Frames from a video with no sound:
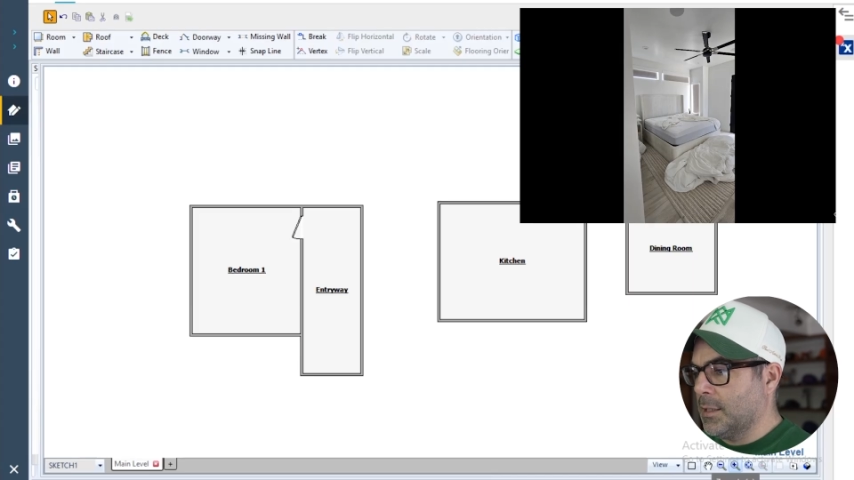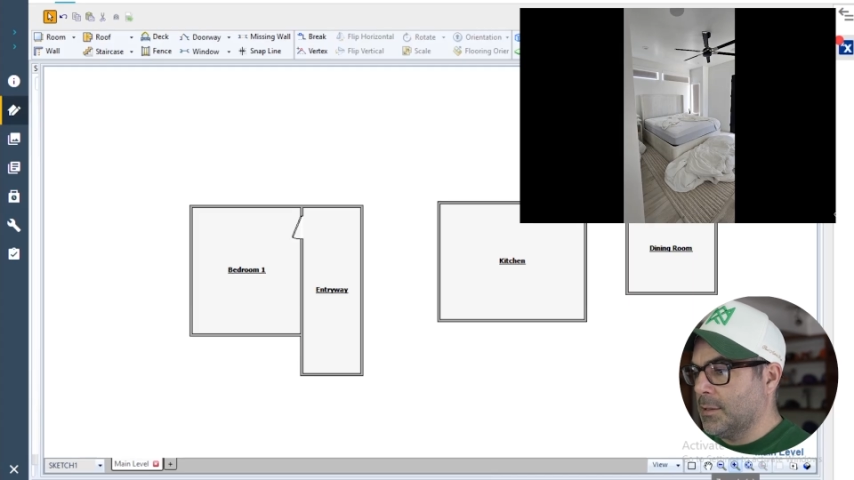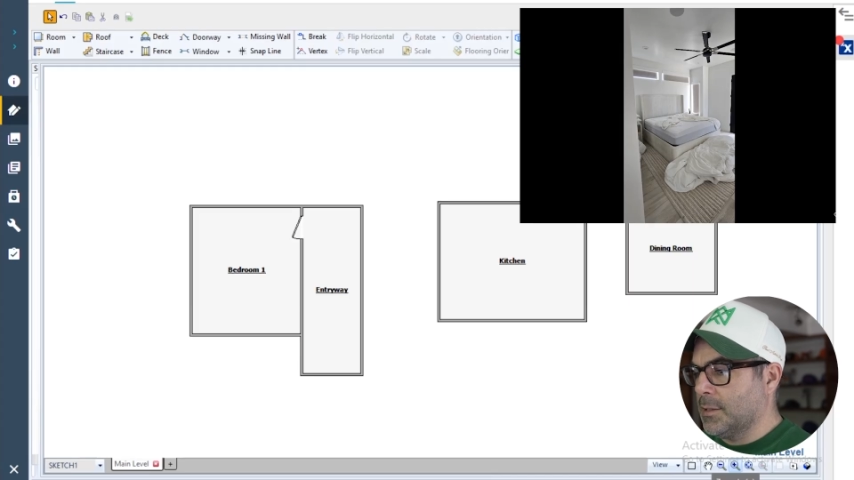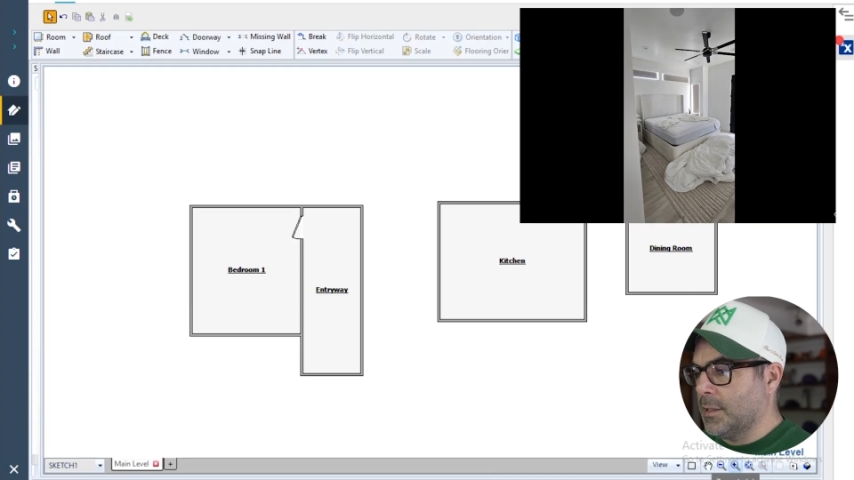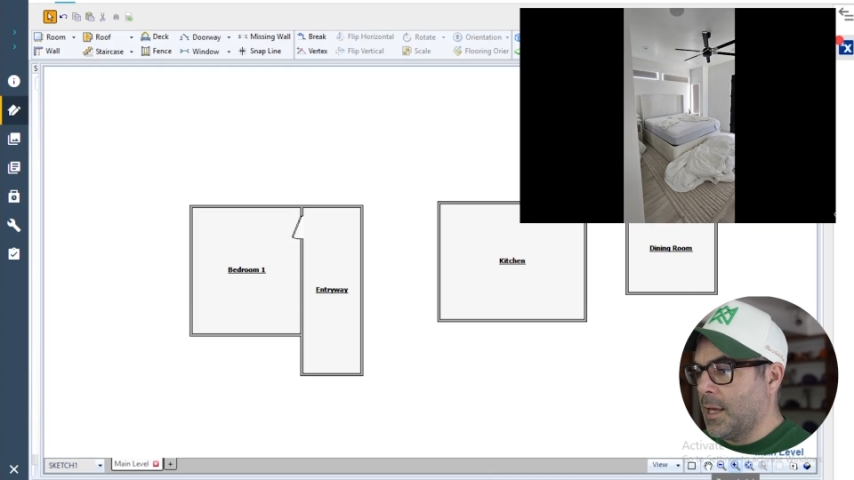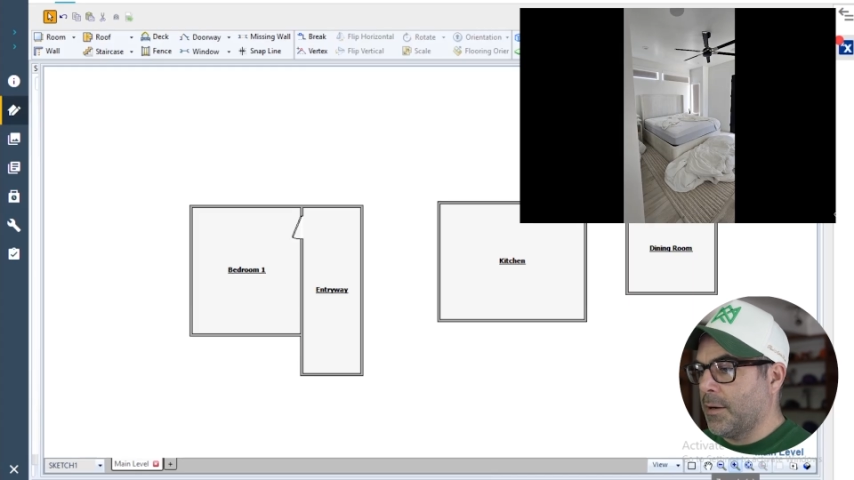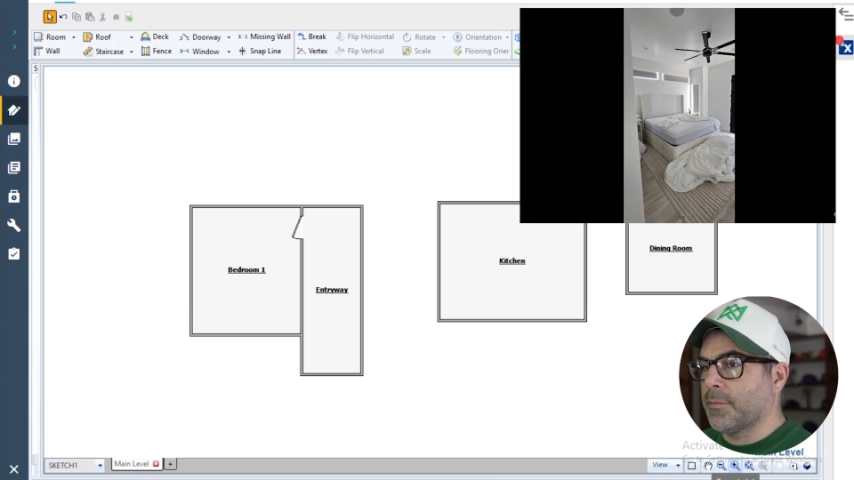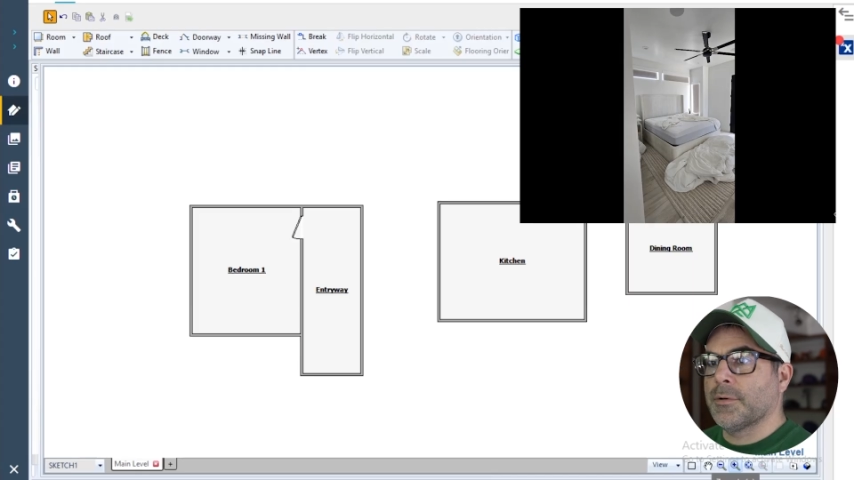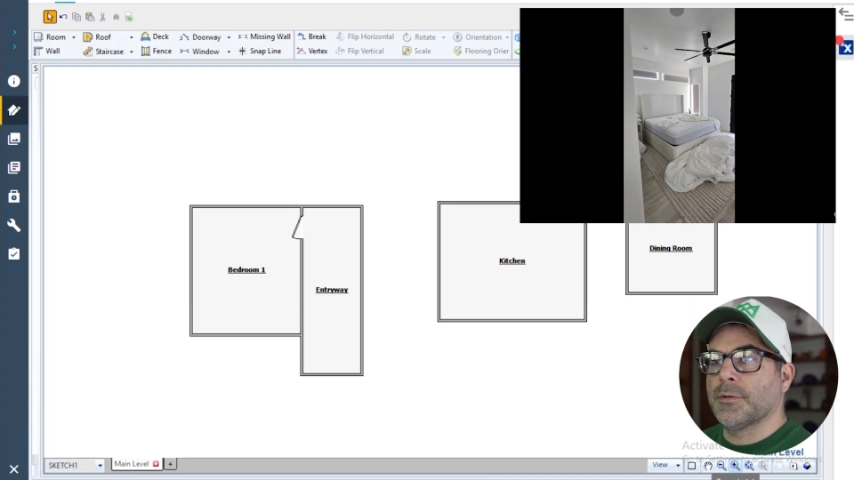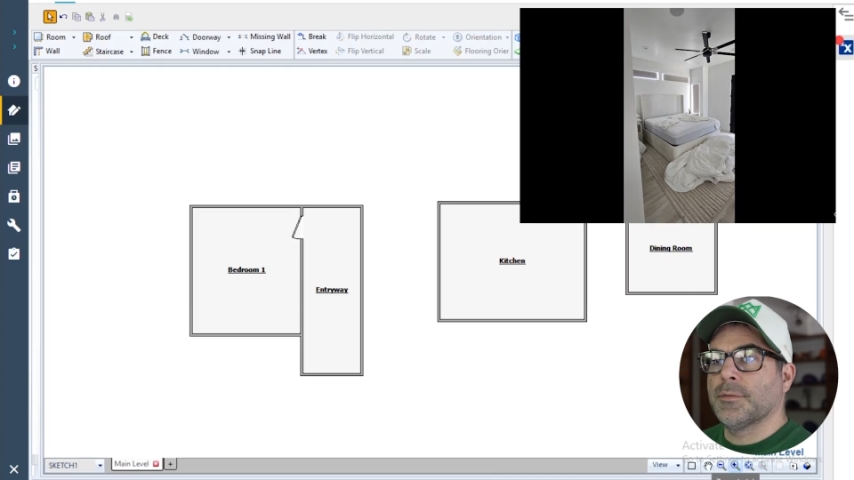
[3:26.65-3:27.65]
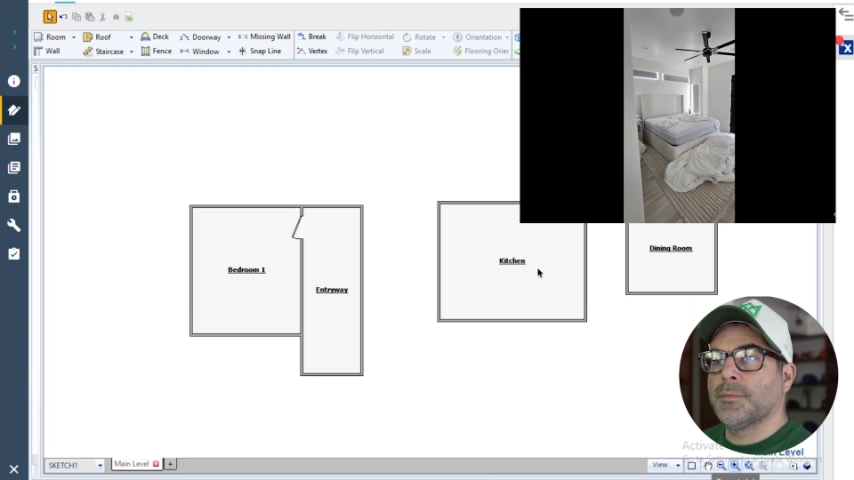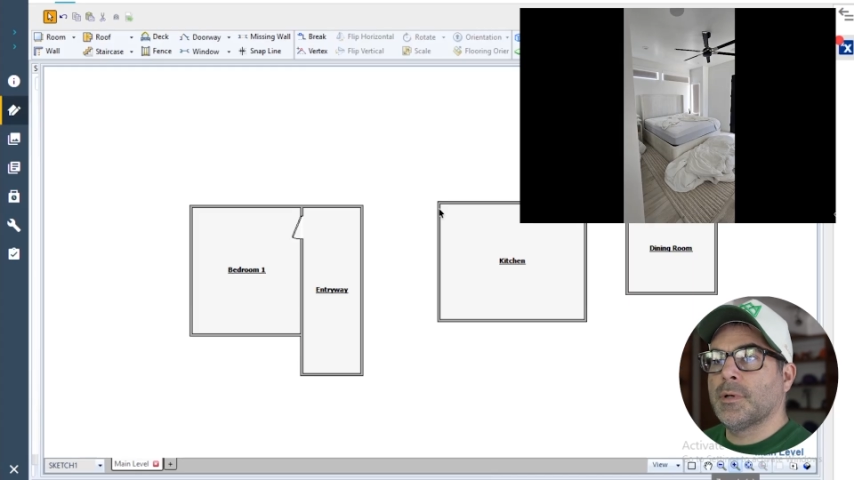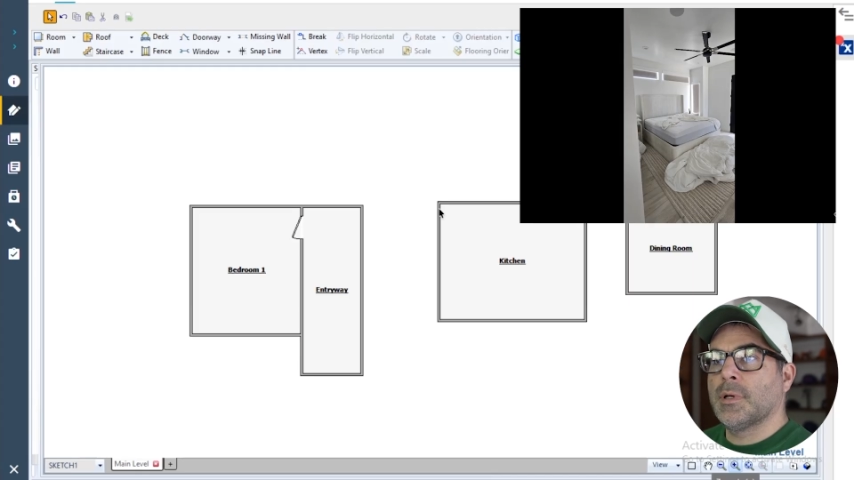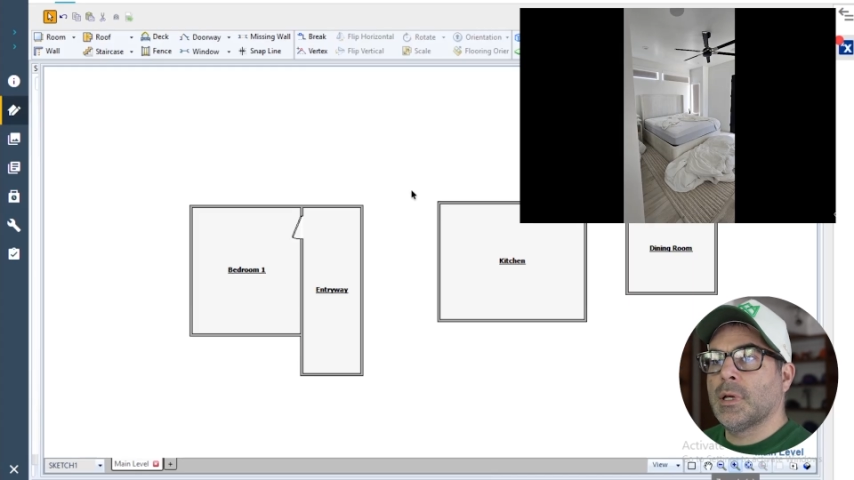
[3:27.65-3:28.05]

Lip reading: into that room.